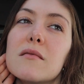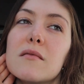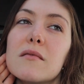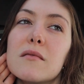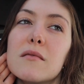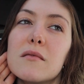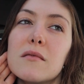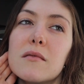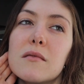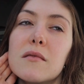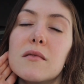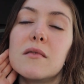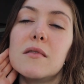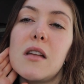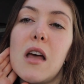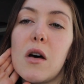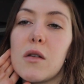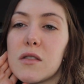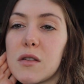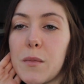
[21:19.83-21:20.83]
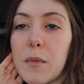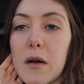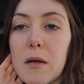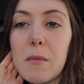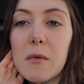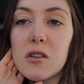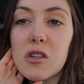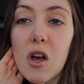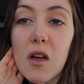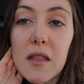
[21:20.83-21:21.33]
Nope. No, so pretty
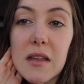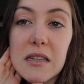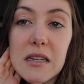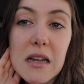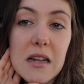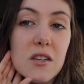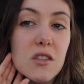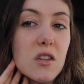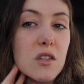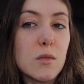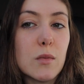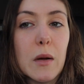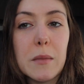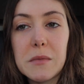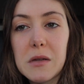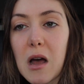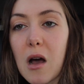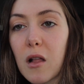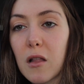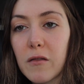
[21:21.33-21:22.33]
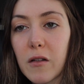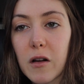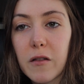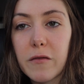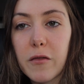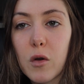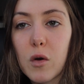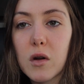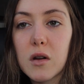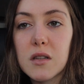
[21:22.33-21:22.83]
much all they did is just ripped out all of our
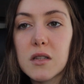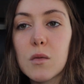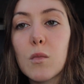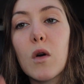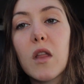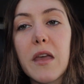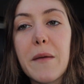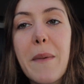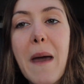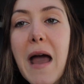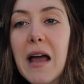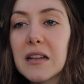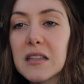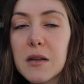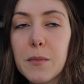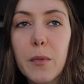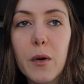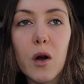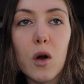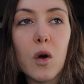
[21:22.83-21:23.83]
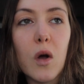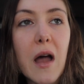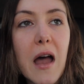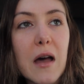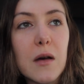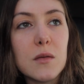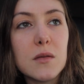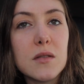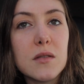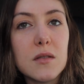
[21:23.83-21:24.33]
floors. Well, they packed up our whole
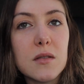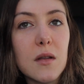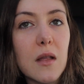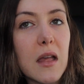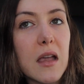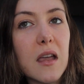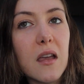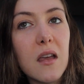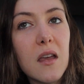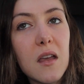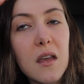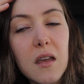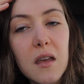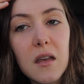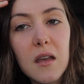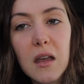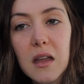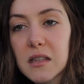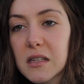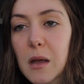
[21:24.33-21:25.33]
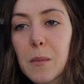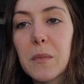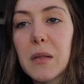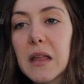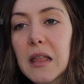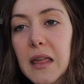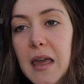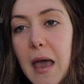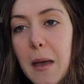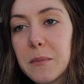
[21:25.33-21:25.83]
house. So like it's
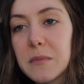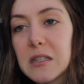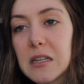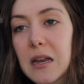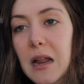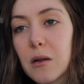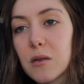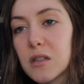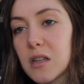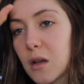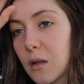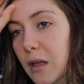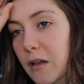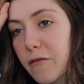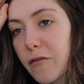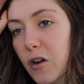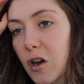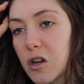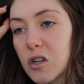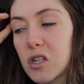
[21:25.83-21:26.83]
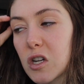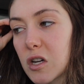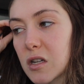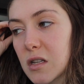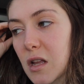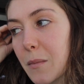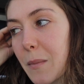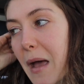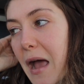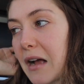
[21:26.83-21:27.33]
completely empty now too. Like furniture
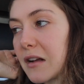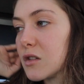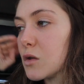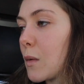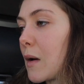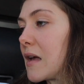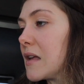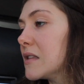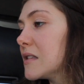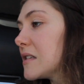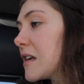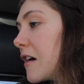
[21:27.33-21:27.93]
is all packed away and